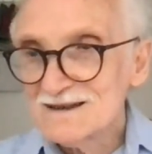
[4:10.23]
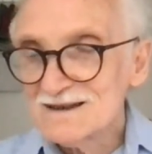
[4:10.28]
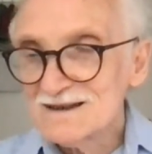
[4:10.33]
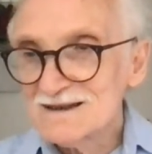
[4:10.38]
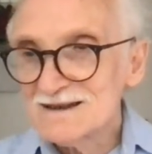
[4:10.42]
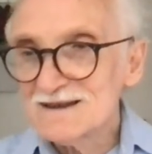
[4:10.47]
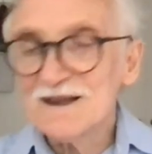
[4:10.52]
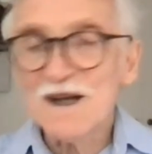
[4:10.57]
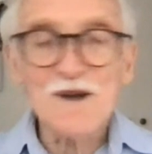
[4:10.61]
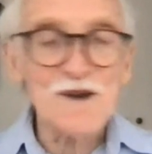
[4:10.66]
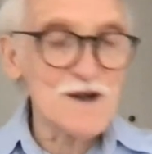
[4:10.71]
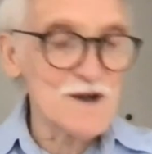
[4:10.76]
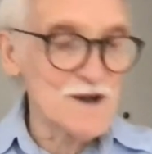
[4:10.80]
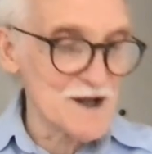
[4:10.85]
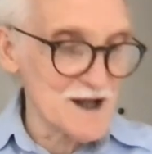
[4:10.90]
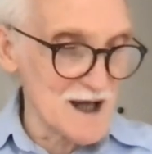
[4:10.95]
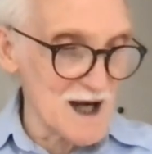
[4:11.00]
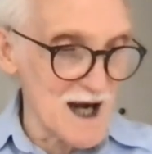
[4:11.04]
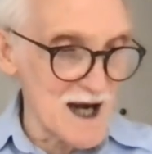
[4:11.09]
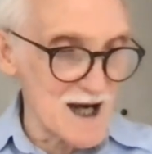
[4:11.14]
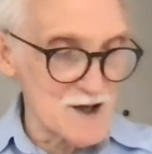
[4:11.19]
another
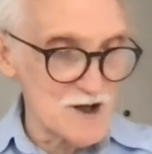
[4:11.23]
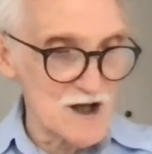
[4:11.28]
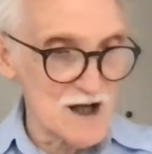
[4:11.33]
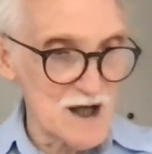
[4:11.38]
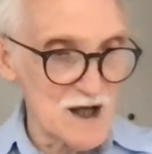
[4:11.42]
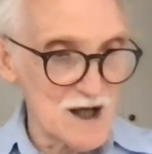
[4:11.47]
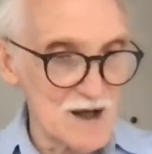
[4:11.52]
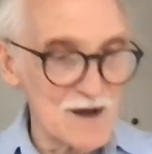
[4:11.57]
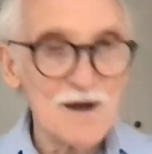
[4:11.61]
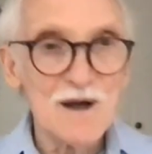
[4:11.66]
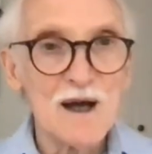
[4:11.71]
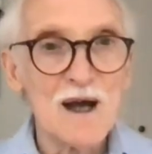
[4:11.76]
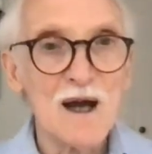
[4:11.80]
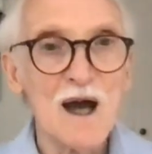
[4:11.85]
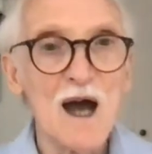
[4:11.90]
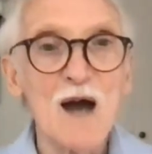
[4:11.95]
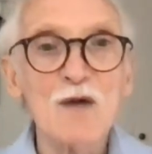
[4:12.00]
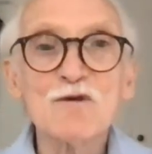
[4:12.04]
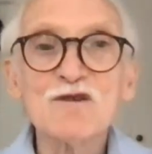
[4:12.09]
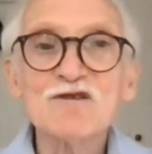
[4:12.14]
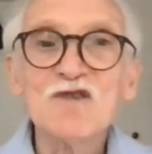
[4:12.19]
thing I did,
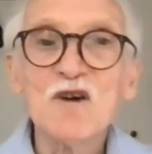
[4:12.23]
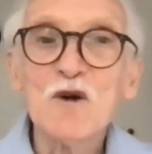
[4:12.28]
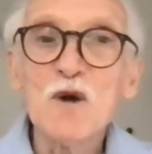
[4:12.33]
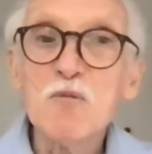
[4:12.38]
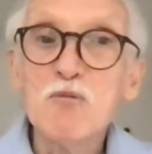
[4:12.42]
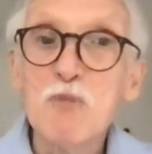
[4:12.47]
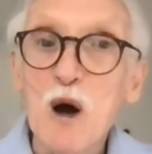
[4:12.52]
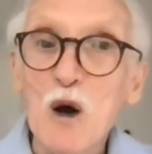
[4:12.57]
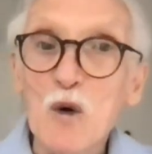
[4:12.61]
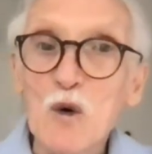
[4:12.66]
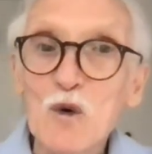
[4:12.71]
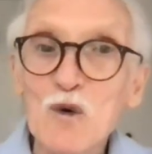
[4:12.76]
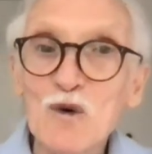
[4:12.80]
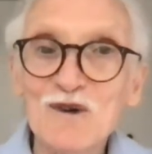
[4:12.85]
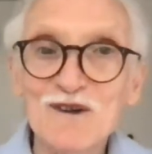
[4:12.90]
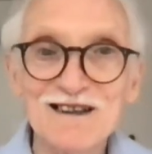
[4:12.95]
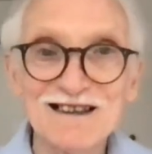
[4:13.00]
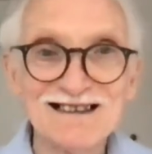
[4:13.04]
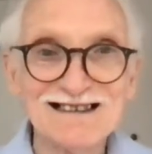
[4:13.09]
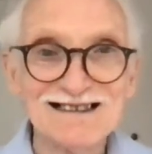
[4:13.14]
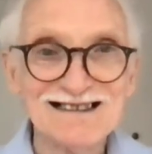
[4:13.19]
I was very
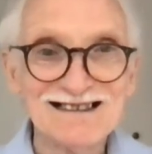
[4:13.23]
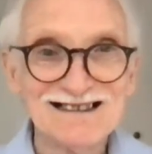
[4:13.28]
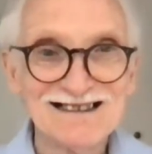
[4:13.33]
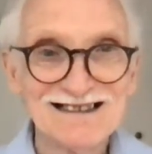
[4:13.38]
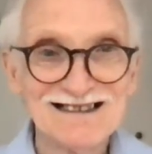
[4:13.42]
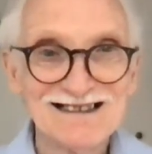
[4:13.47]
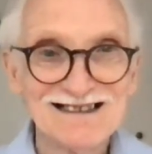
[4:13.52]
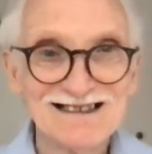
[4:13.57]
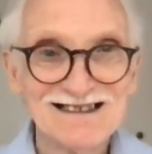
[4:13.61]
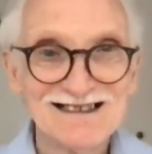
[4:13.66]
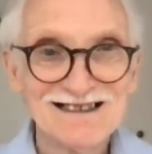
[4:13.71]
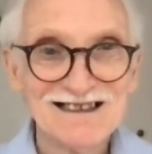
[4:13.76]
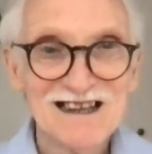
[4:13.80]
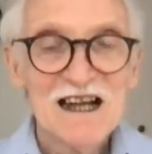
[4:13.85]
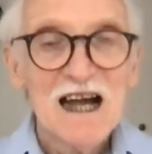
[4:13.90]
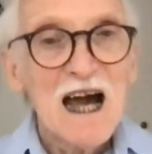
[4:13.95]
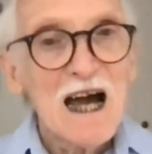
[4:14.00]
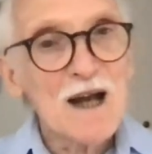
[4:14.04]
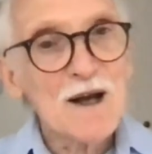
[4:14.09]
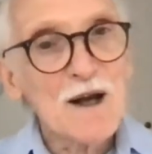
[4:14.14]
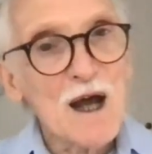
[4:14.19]
bold.
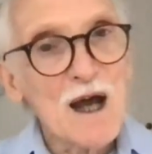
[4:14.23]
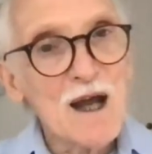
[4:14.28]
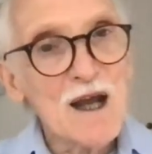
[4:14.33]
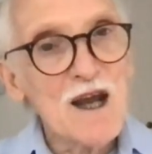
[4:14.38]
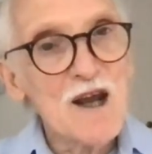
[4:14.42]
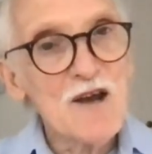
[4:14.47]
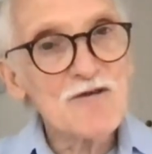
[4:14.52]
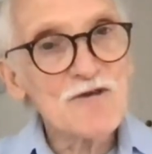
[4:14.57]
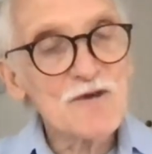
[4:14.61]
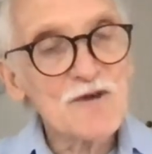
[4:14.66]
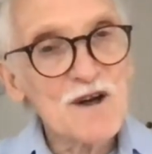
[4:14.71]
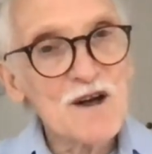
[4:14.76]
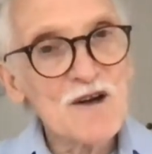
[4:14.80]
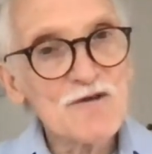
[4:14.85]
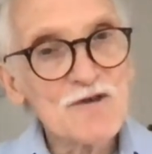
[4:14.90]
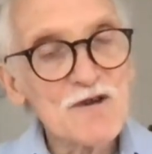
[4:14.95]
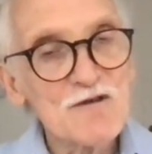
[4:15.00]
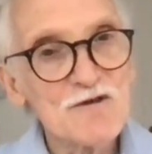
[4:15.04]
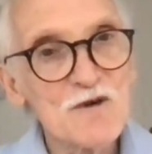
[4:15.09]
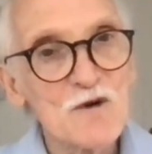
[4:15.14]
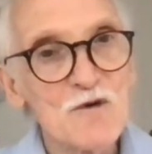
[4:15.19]
And
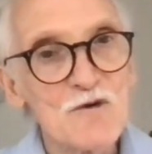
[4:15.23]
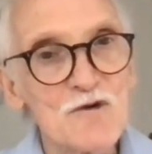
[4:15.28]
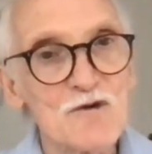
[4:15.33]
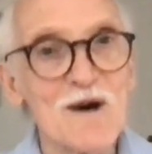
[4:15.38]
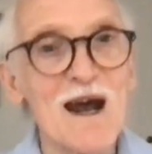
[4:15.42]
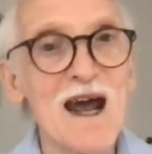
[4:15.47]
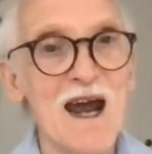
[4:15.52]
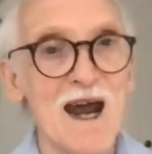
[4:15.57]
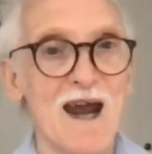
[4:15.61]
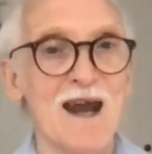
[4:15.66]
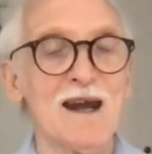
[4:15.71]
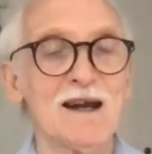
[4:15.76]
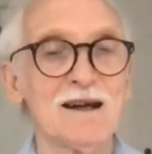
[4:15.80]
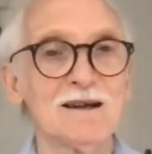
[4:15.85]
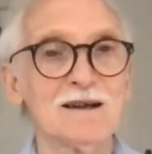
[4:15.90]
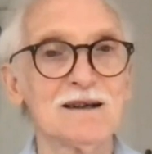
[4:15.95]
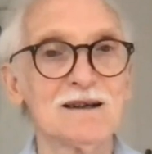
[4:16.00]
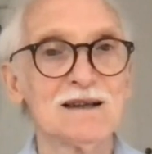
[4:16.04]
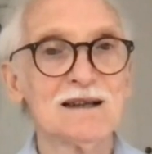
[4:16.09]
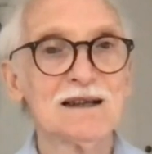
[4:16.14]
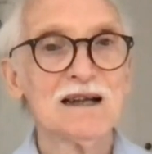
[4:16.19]
if the phone
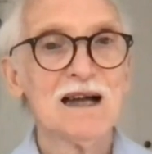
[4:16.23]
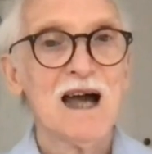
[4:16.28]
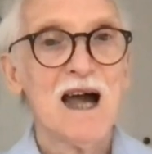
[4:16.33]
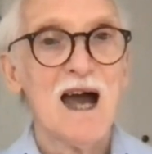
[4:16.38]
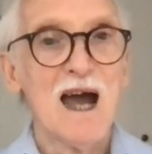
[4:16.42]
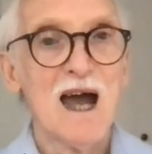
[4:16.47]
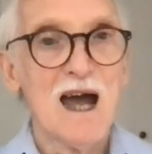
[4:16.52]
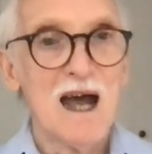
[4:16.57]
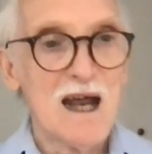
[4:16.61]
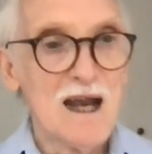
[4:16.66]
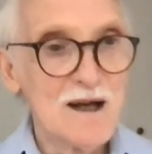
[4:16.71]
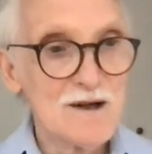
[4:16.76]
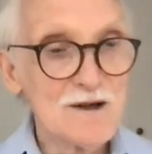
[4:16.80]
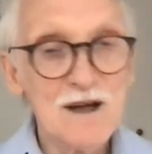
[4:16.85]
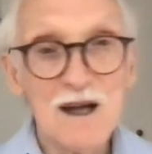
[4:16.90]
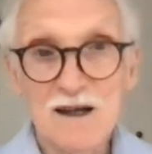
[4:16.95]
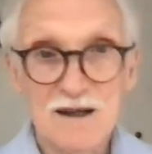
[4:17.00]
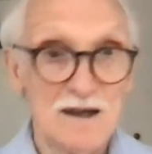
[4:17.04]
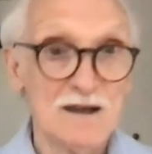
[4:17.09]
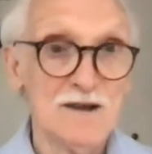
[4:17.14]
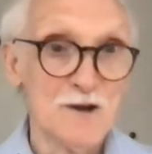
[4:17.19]
rang, and
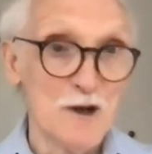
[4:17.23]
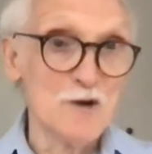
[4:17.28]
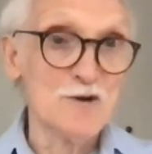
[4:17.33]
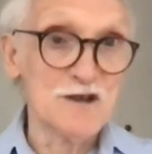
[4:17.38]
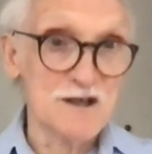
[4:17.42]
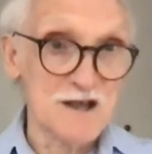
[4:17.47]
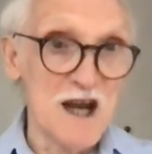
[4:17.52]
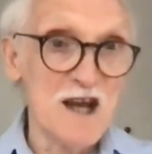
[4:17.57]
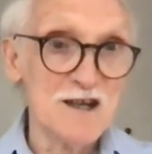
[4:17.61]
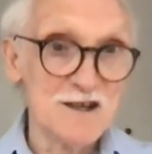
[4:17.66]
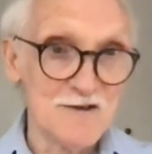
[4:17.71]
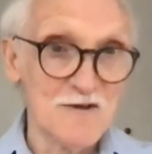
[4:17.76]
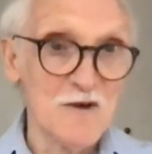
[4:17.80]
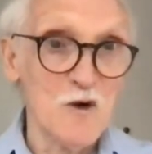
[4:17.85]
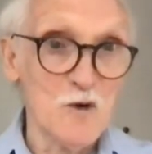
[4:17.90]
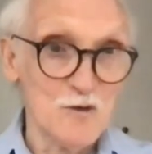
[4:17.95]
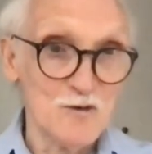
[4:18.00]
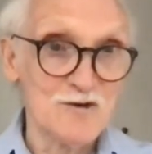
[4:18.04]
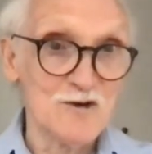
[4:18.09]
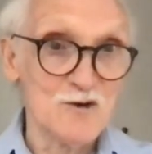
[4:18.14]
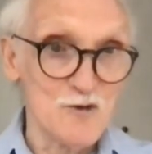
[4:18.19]
in those days
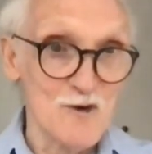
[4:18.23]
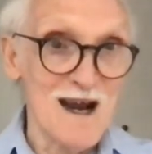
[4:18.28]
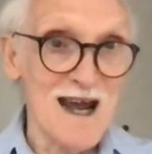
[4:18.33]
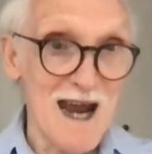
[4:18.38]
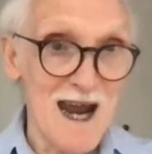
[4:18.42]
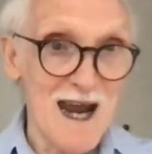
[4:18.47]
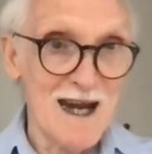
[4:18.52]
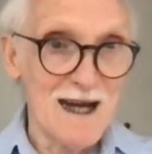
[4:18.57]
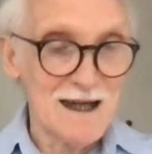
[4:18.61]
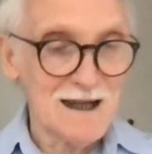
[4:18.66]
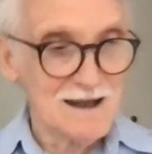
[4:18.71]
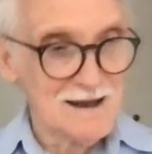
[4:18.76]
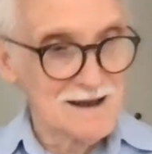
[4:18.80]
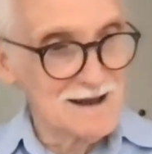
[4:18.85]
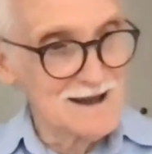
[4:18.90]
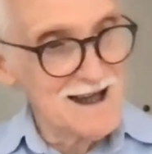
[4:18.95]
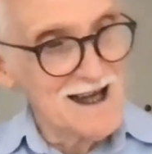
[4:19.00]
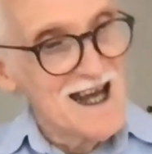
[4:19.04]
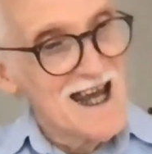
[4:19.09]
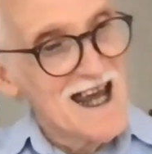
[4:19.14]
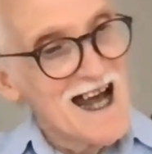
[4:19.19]
phones rang,
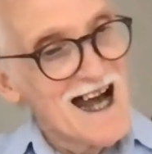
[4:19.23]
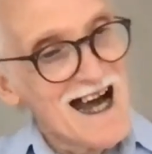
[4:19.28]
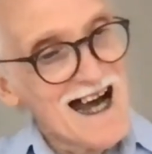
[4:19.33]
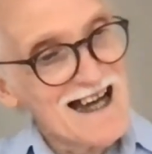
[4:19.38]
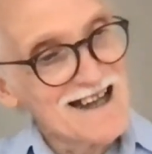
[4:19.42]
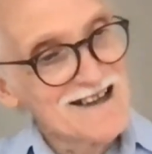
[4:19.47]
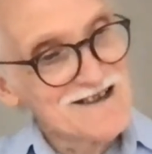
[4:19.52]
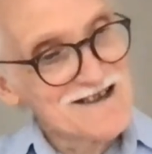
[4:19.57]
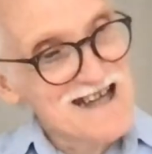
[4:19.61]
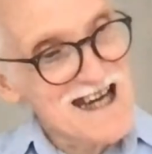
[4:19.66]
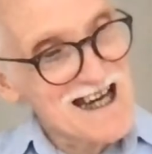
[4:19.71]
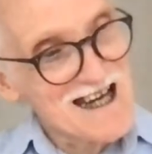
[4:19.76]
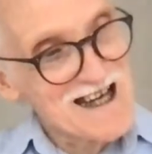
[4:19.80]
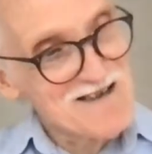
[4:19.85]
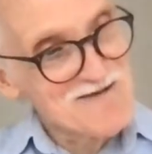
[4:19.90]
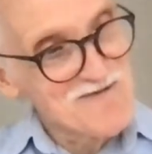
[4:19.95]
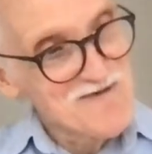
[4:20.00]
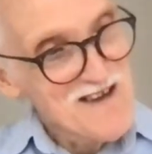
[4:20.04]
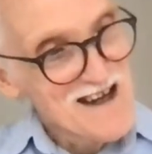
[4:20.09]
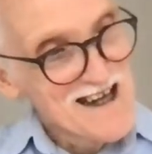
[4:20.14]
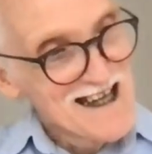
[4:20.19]

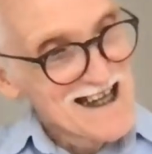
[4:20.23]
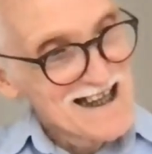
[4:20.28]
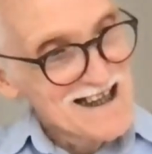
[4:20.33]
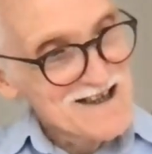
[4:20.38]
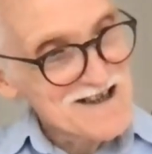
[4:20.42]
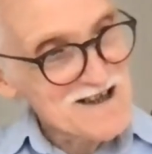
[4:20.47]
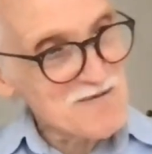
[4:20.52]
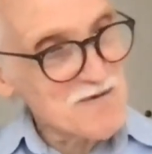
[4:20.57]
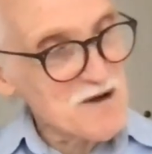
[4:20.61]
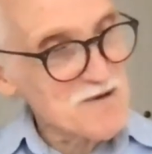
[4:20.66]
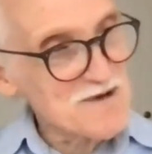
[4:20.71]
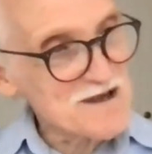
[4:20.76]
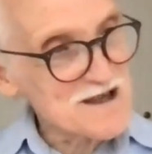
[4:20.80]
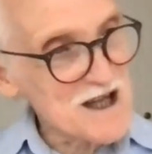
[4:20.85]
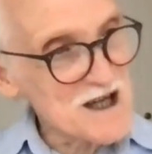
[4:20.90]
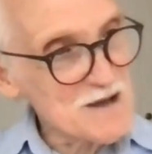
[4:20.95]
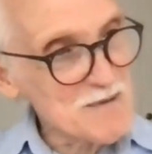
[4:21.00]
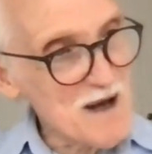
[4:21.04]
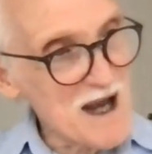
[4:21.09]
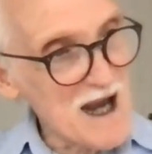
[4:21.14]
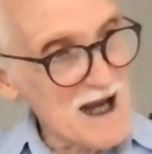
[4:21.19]
and somebody would say
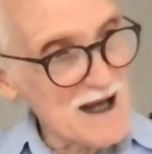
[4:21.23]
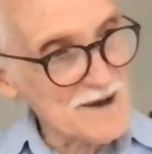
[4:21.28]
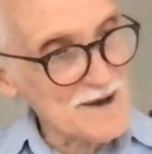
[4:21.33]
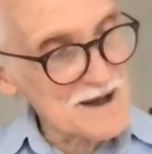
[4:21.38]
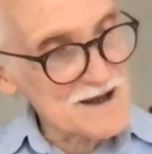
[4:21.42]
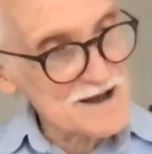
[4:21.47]
to me, "Alan, I